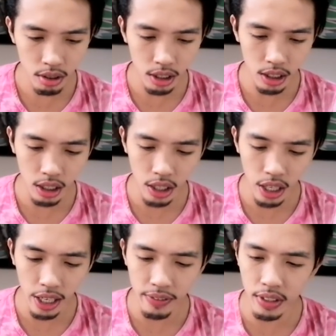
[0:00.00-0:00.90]
that
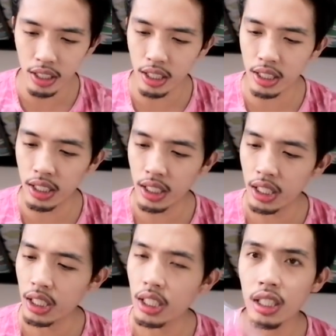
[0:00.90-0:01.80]
arrives is
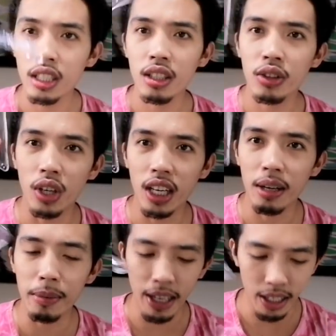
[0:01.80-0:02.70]

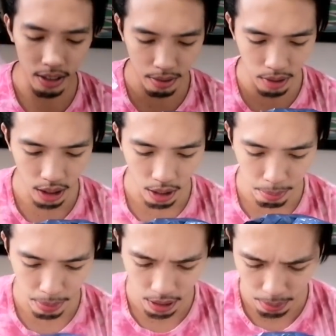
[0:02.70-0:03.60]
walang laman. Wait lang,
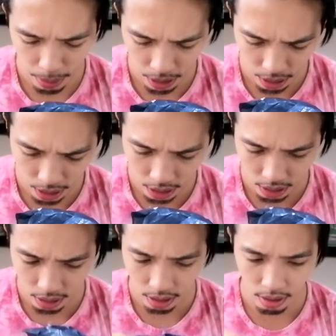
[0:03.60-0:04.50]
baka na